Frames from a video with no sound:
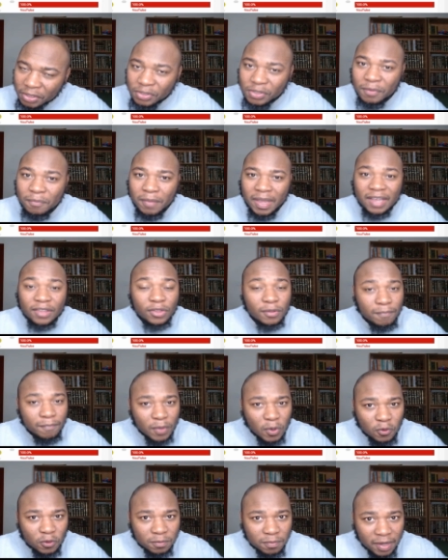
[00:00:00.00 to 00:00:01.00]
to make the
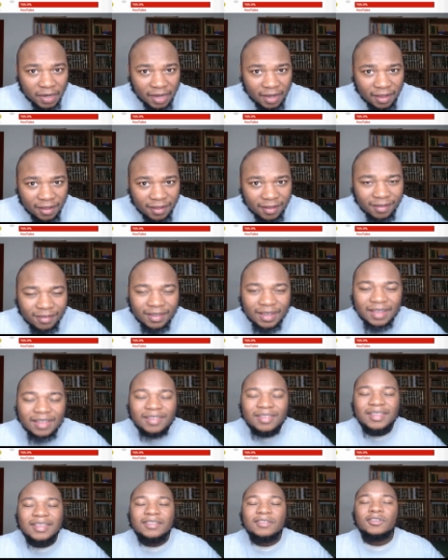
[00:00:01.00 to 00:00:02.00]
most money
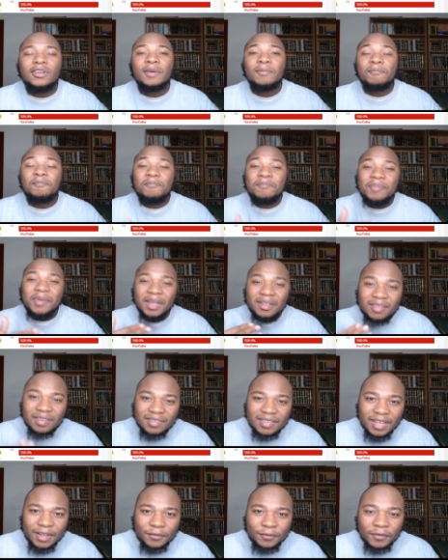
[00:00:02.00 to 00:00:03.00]
in this
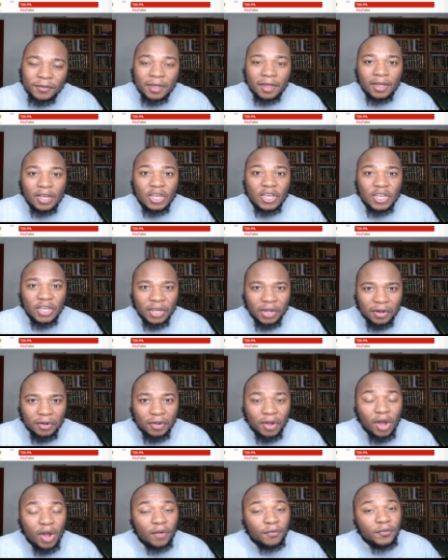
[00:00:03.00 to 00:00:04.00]
competitive
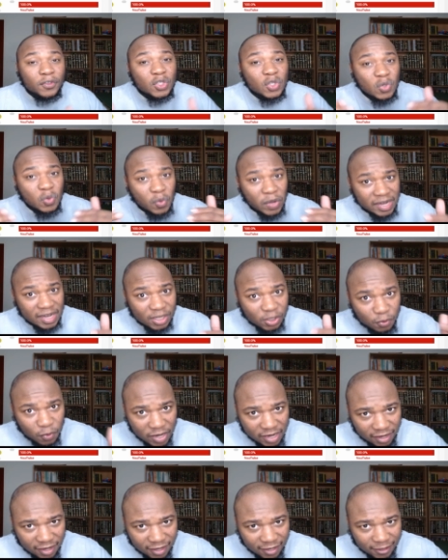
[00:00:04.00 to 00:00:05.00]
year of
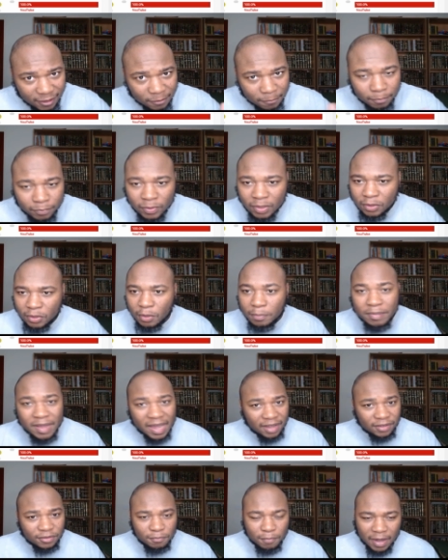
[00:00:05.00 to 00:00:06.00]
2020. So
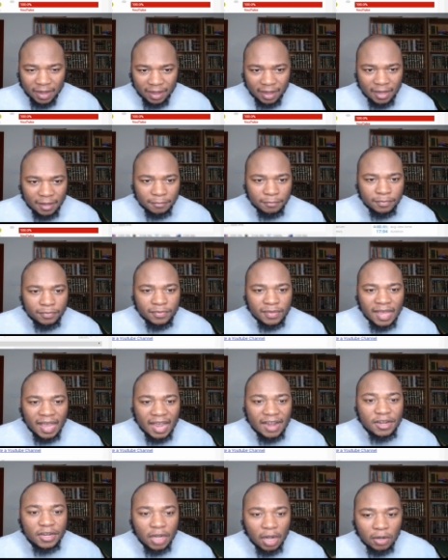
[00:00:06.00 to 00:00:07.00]
pass by
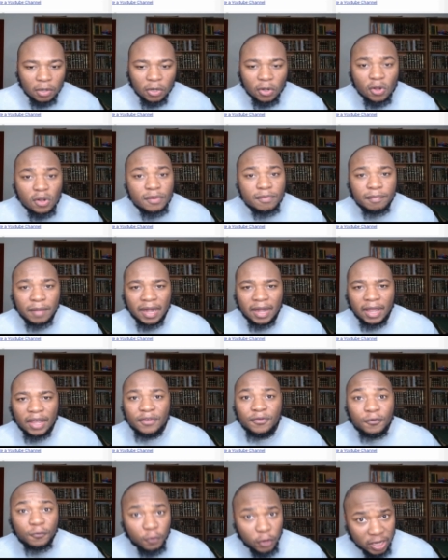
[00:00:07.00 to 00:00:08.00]
and download my
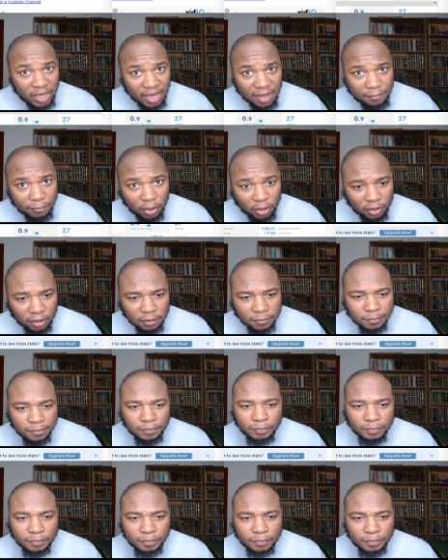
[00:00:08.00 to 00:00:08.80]
free ebook.